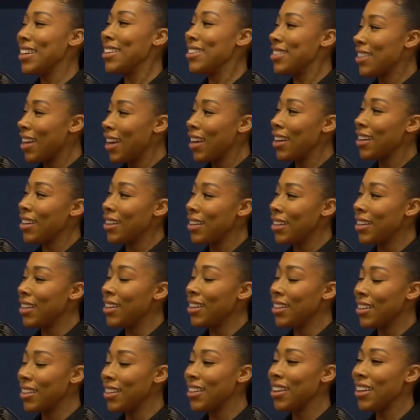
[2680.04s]

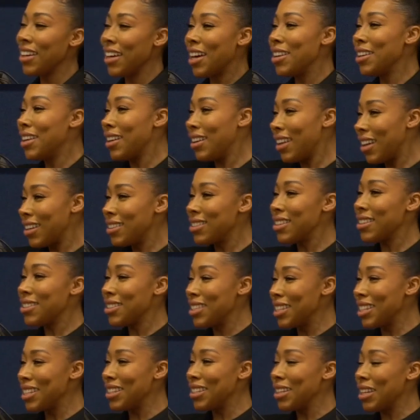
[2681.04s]
Exactly. And that's
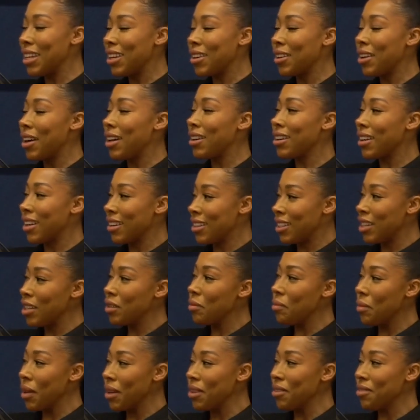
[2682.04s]
actually a key
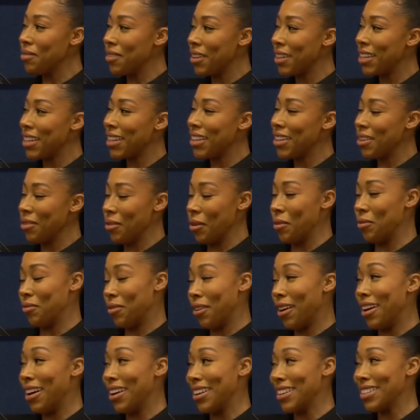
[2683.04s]
benefit
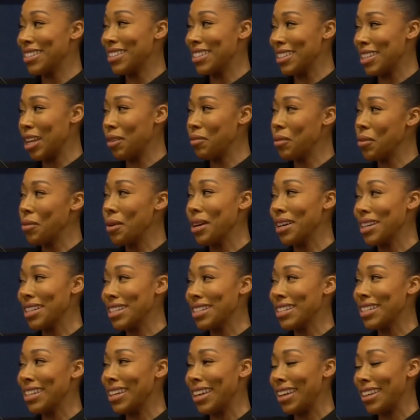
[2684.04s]
for us is that we're working
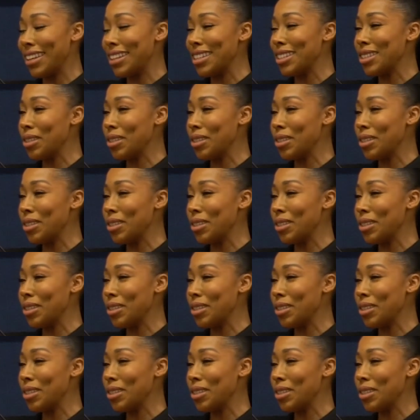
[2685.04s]
together.